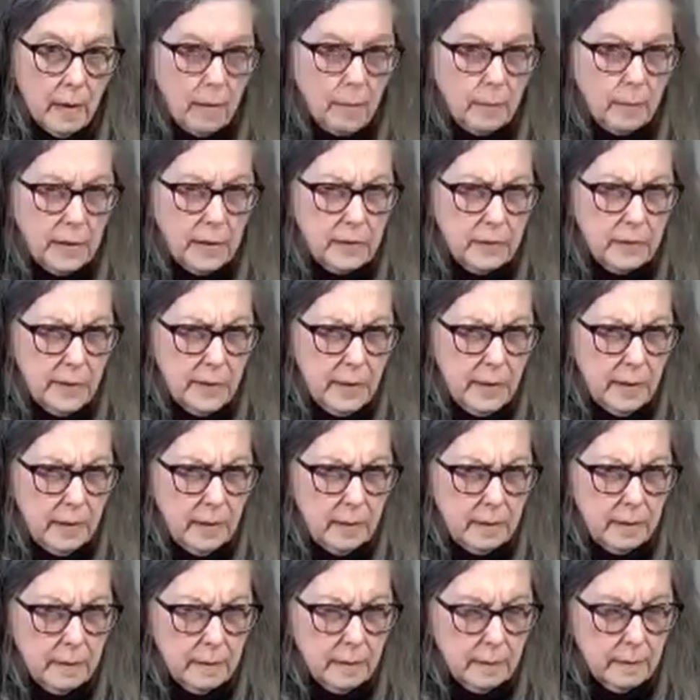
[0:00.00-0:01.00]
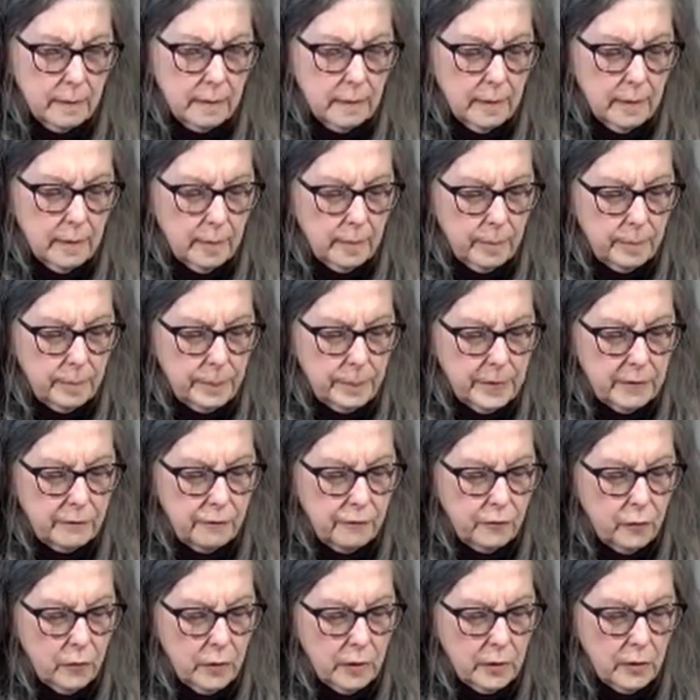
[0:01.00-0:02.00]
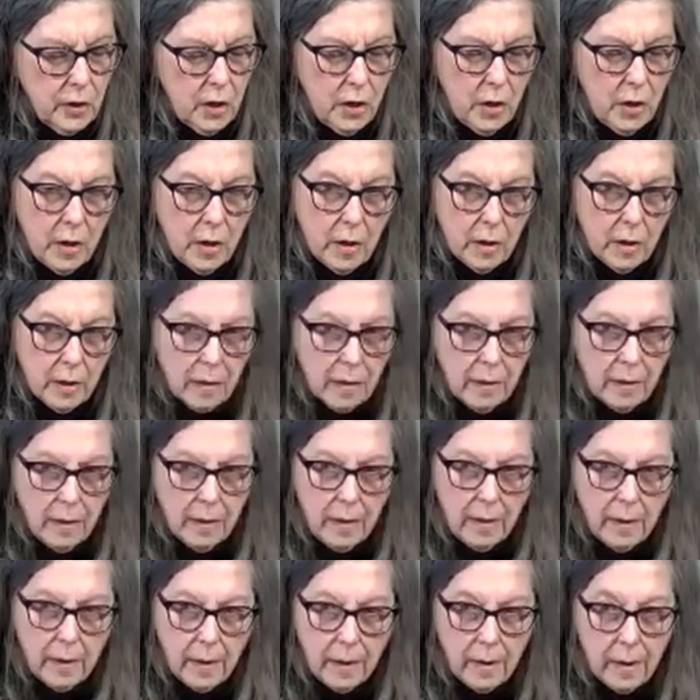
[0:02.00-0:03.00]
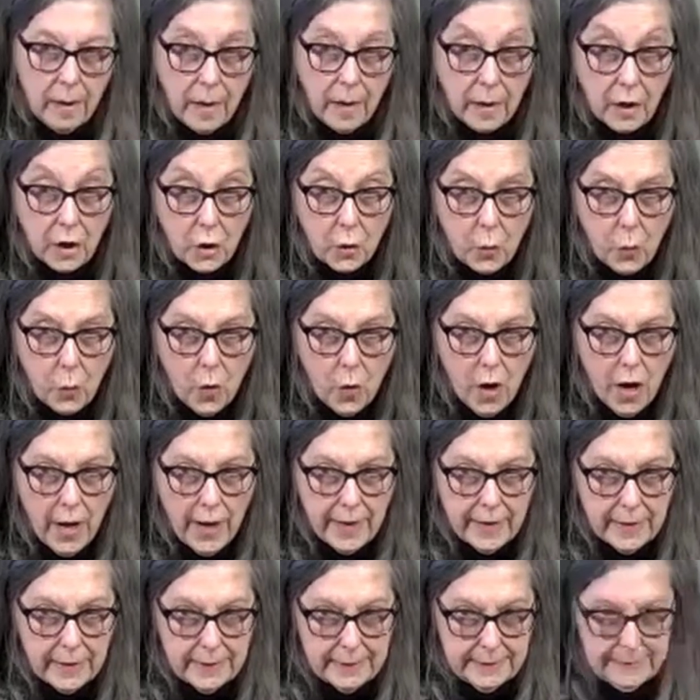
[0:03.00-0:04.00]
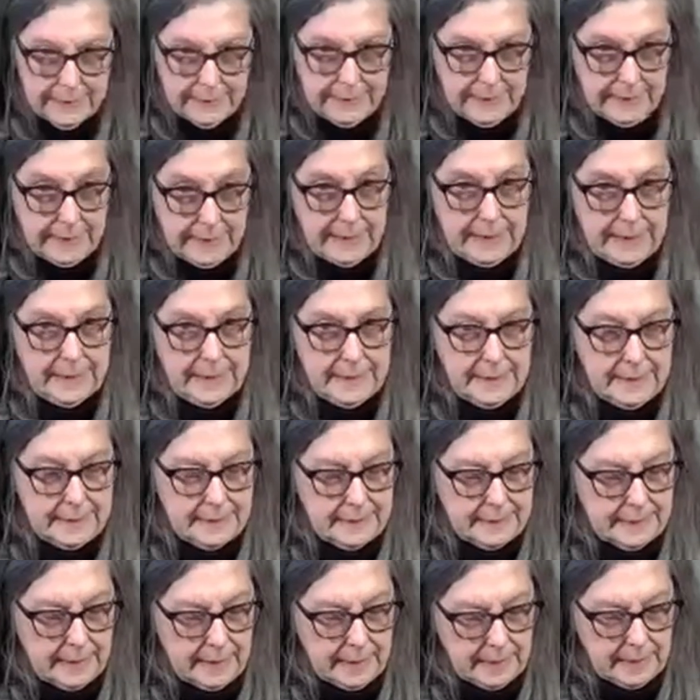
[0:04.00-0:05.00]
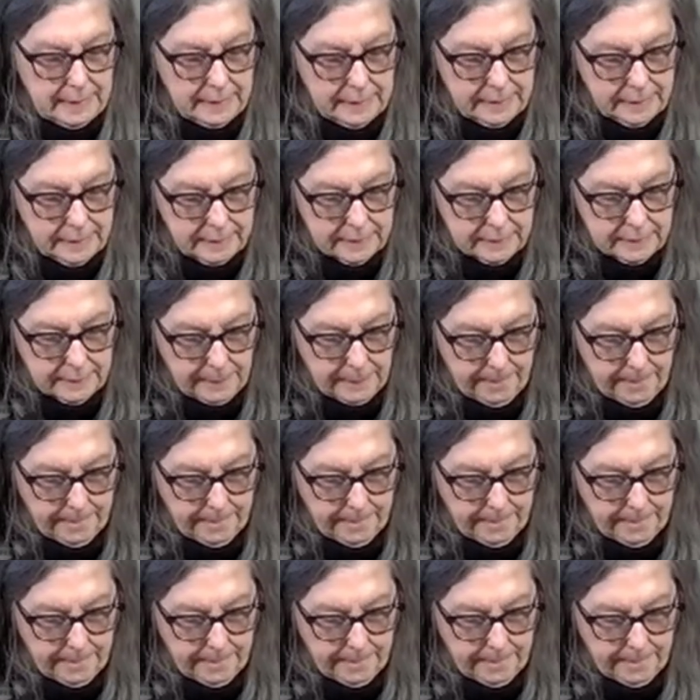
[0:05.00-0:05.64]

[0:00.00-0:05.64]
But then, before long, a quiet descends.